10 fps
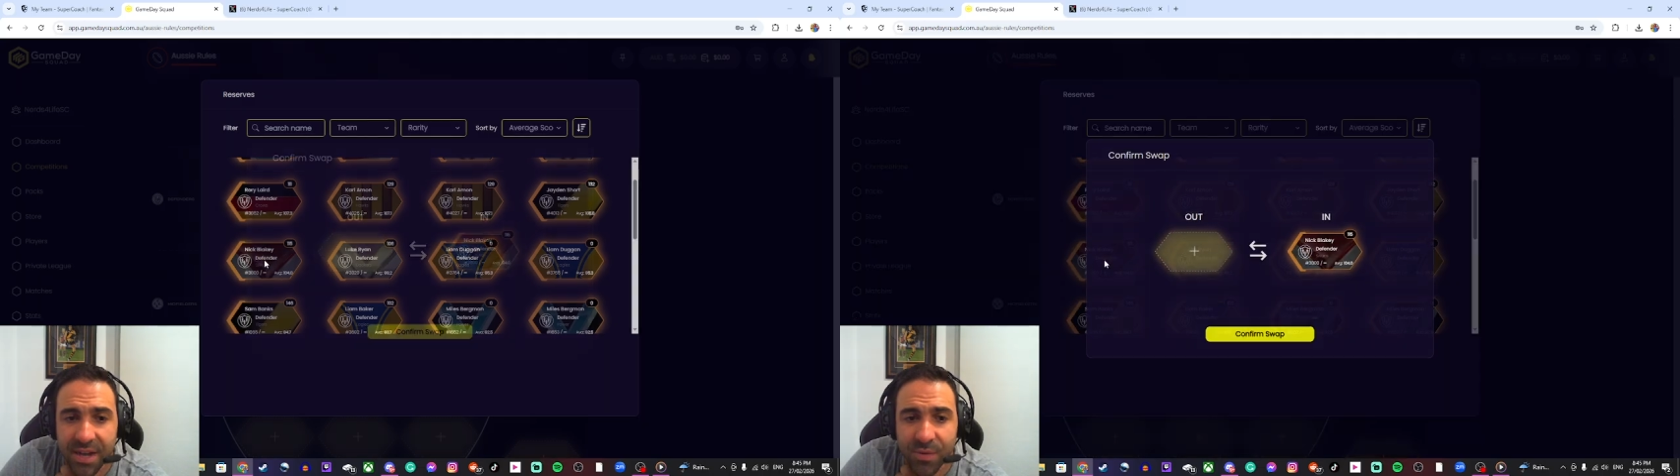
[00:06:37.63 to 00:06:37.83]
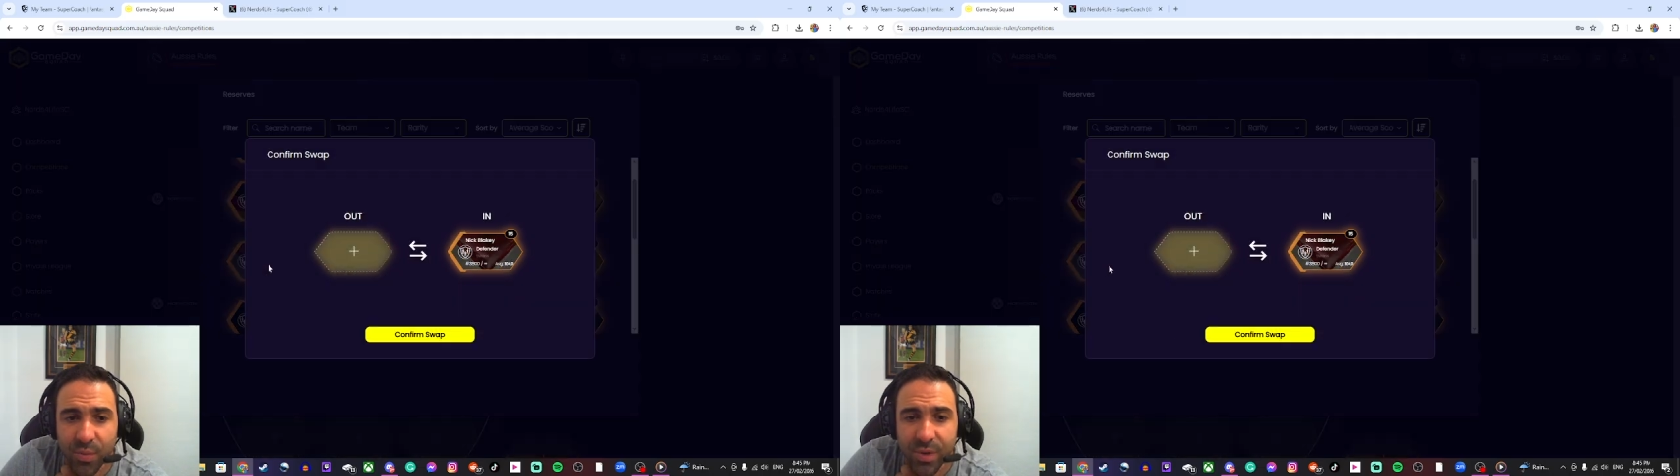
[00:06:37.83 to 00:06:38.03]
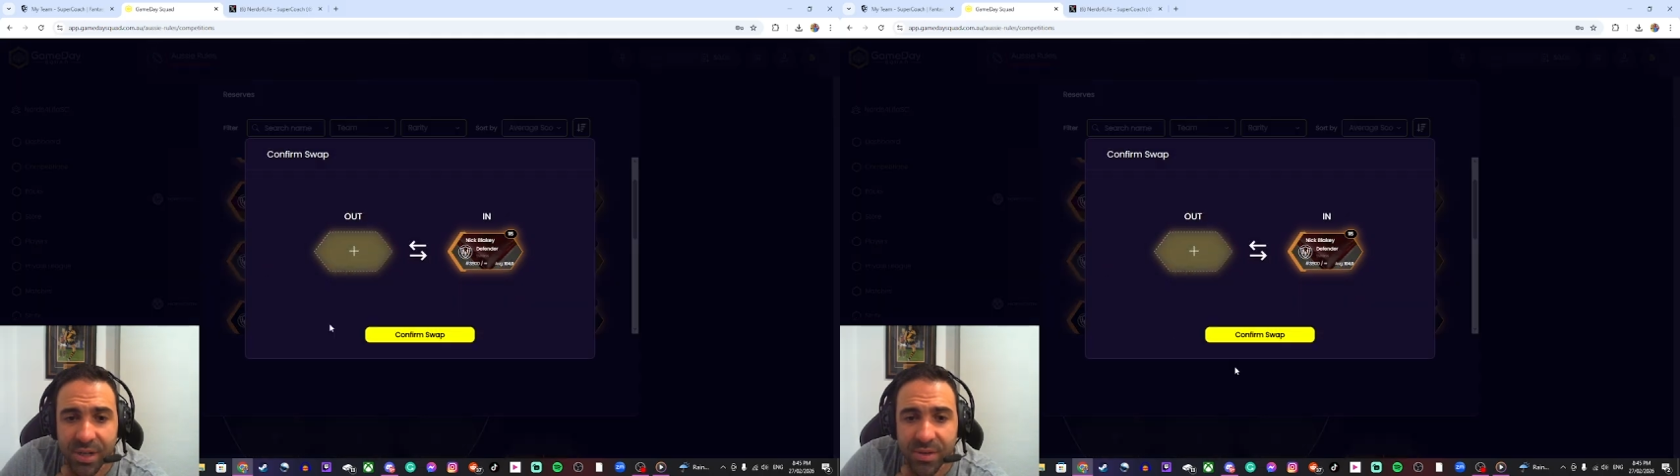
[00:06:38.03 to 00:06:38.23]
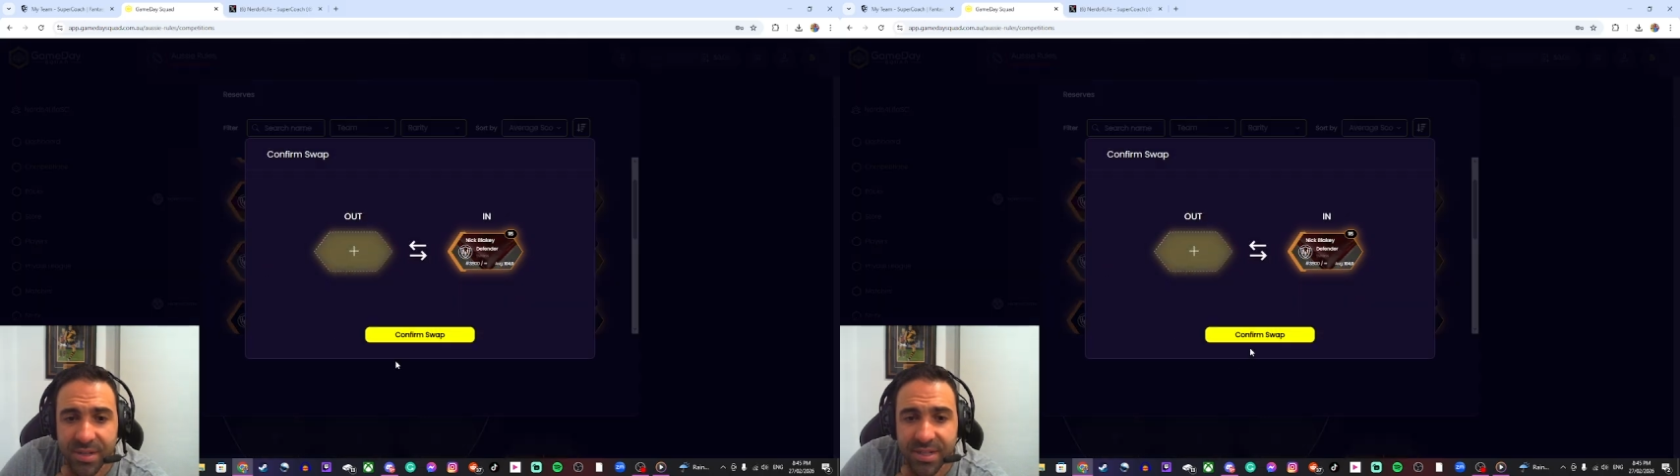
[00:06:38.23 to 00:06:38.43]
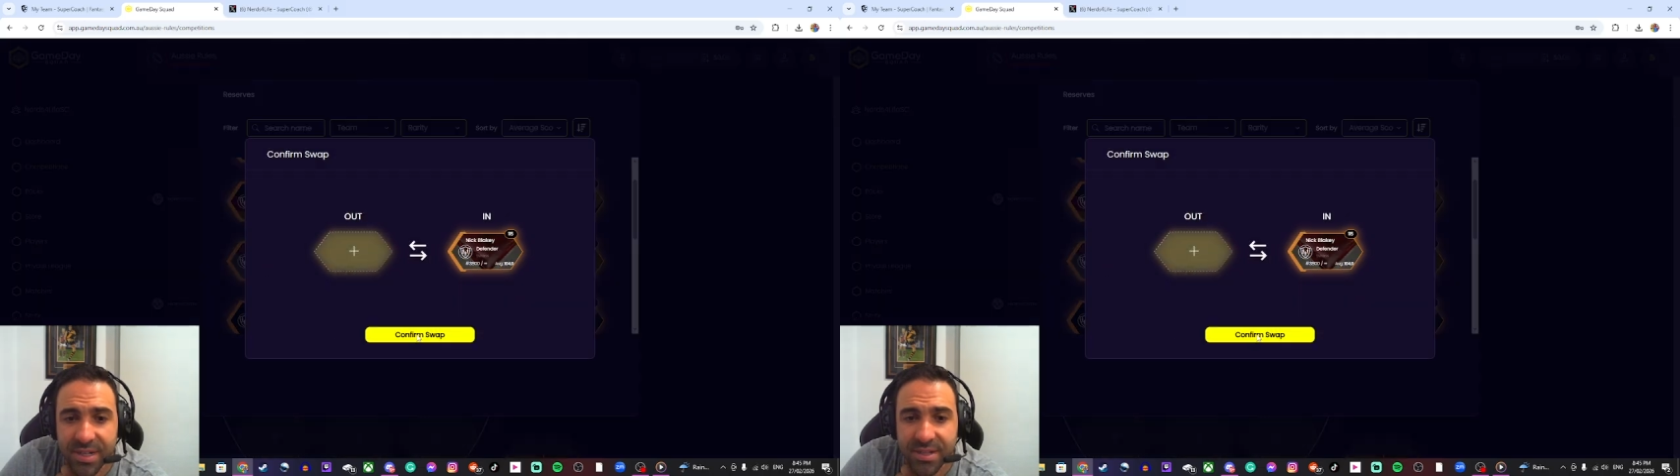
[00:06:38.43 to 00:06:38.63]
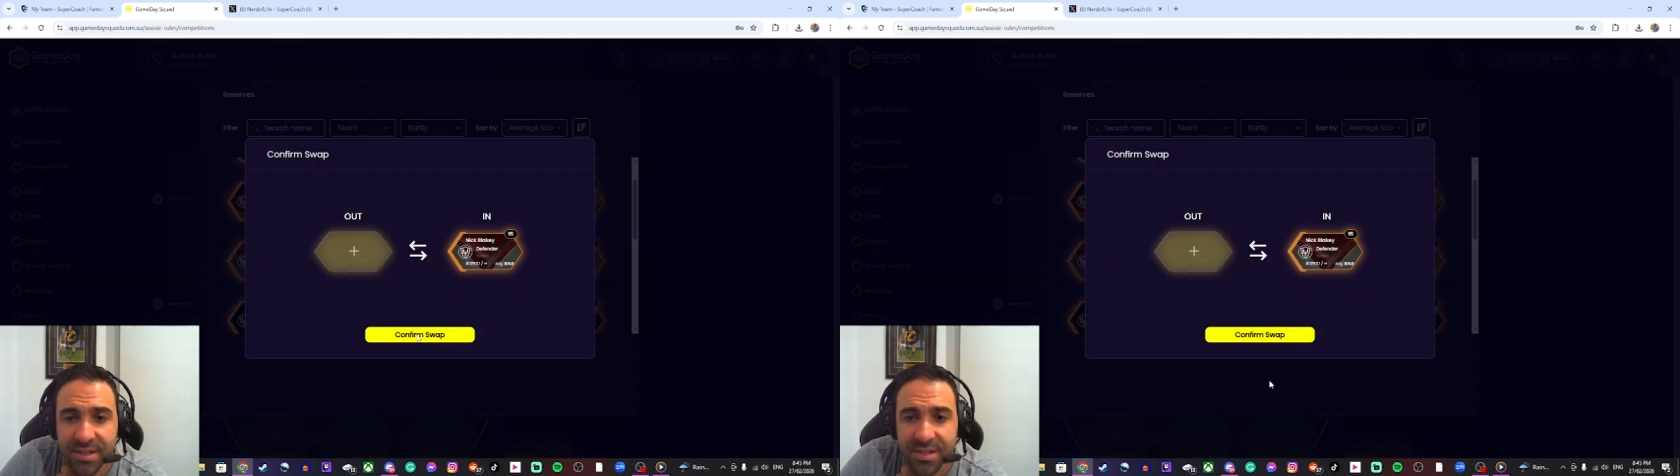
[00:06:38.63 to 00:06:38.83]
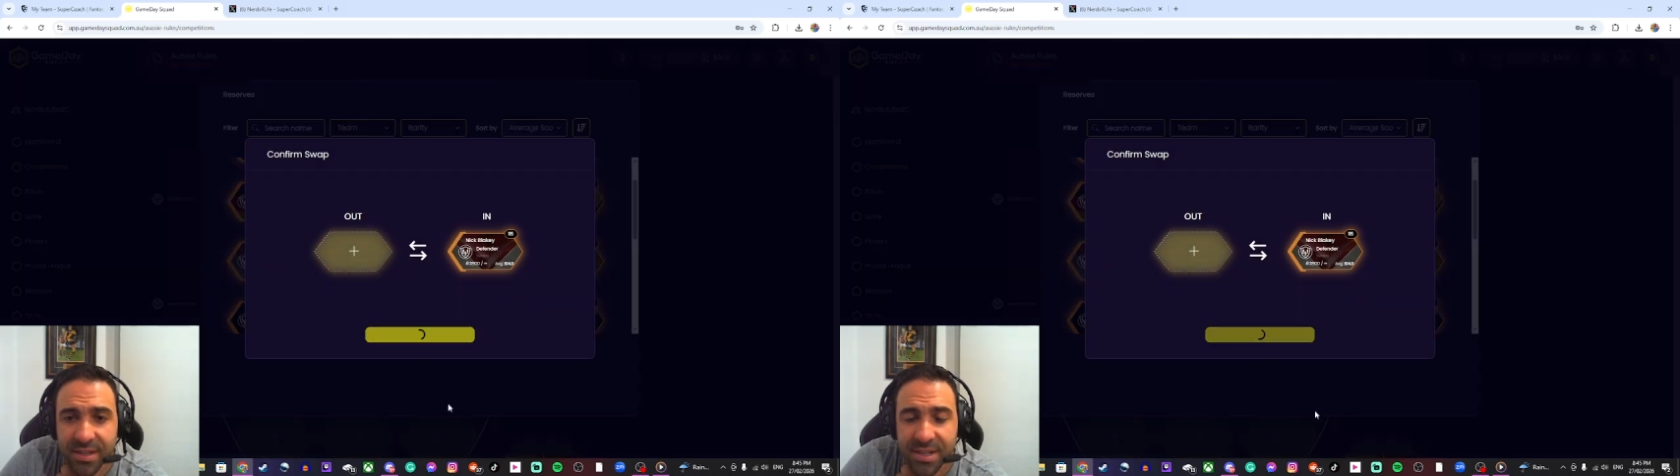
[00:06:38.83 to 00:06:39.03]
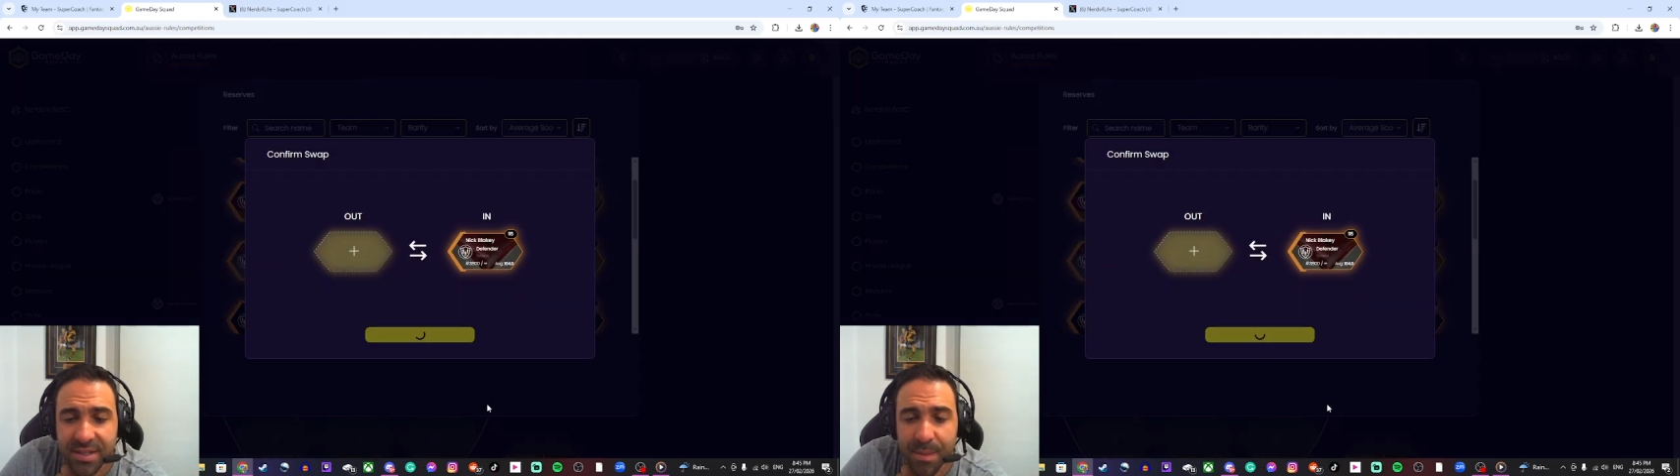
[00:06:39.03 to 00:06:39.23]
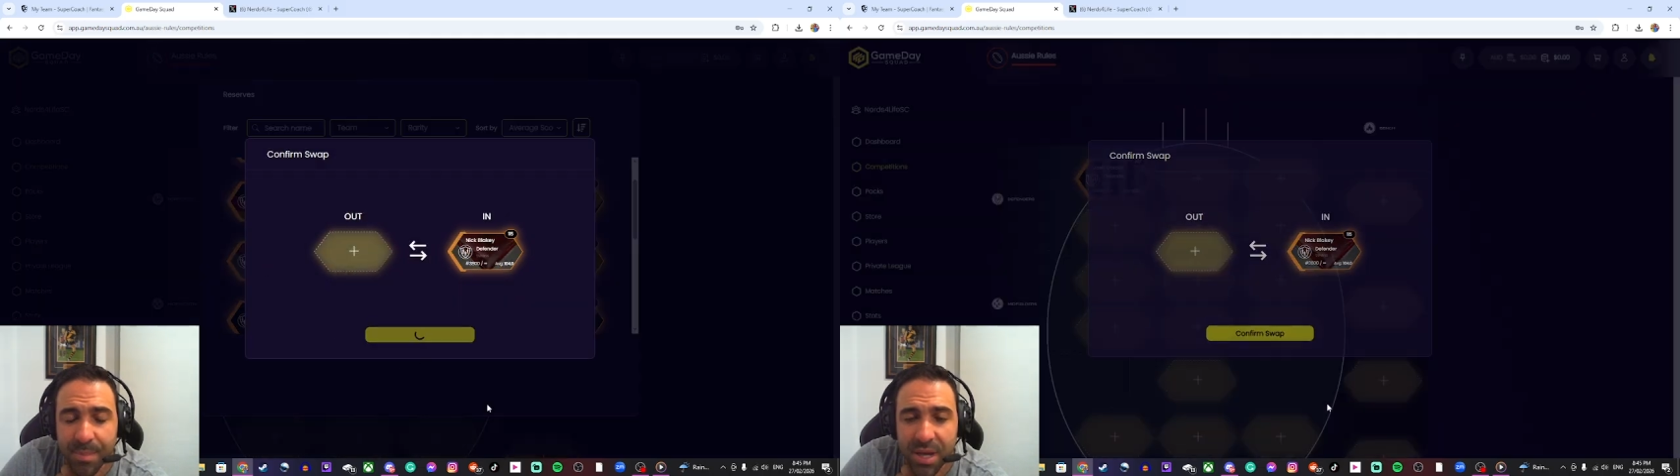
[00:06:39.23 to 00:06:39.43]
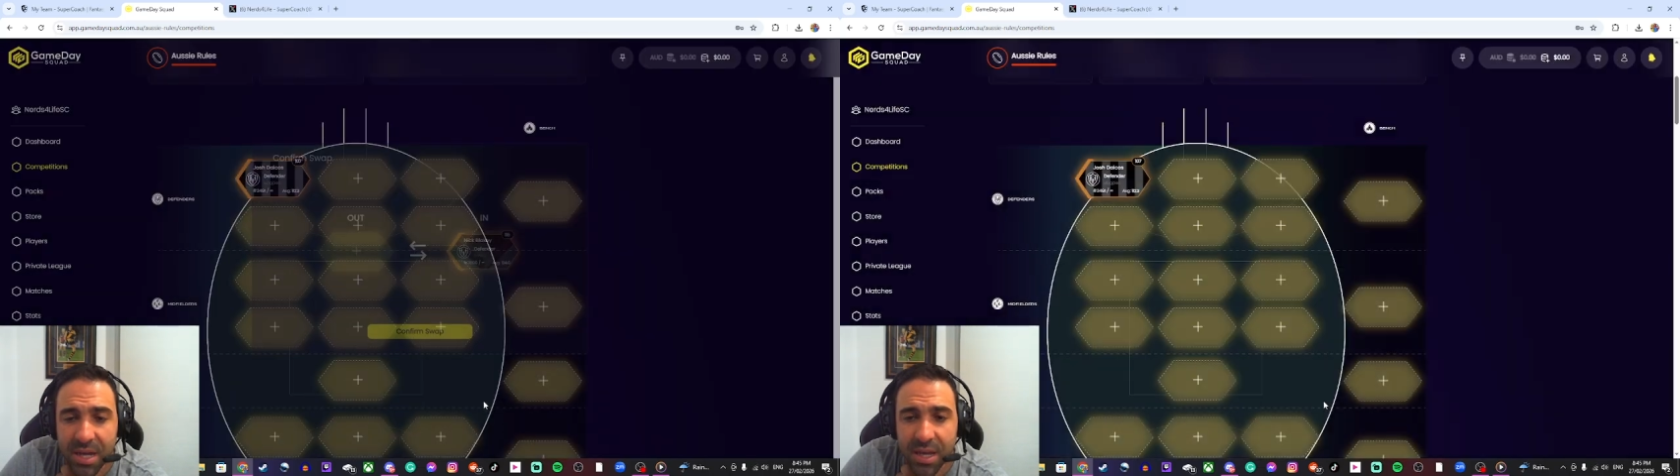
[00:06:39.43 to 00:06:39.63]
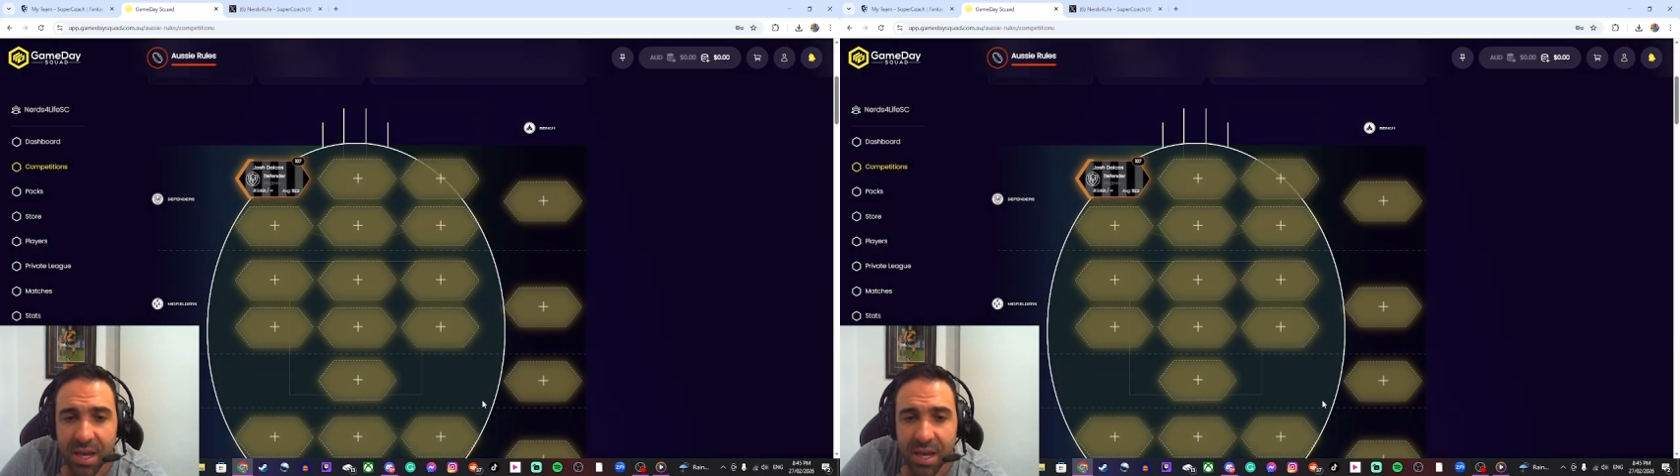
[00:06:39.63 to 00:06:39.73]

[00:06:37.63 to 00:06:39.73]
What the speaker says: to have a really good season, so let's pick